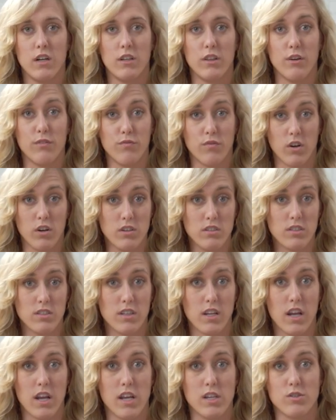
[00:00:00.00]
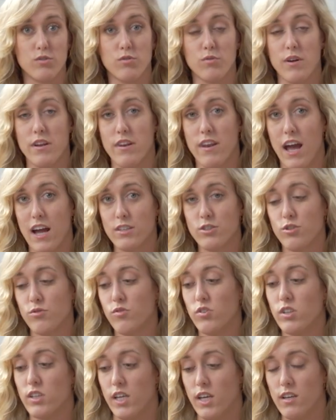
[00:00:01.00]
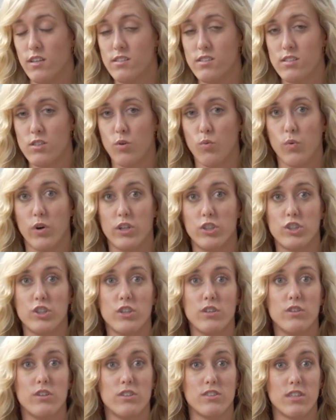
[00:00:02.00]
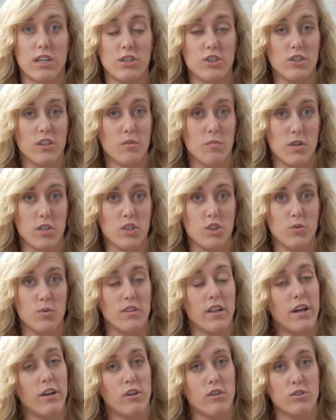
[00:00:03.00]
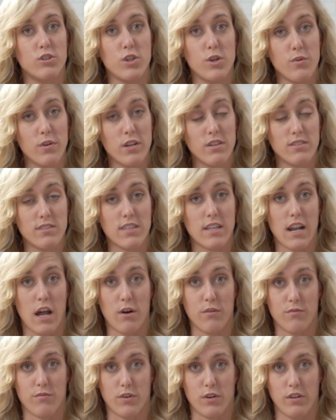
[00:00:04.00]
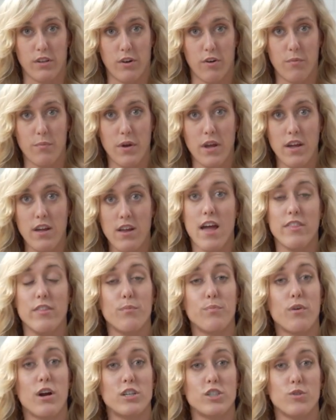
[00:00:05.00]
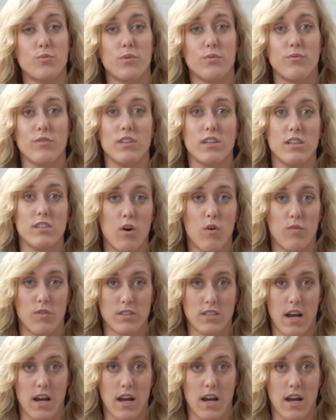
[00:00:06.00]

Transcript: The first is through a natural release, which essentially means you would let your unit sit out for a little bit and the pressure would release over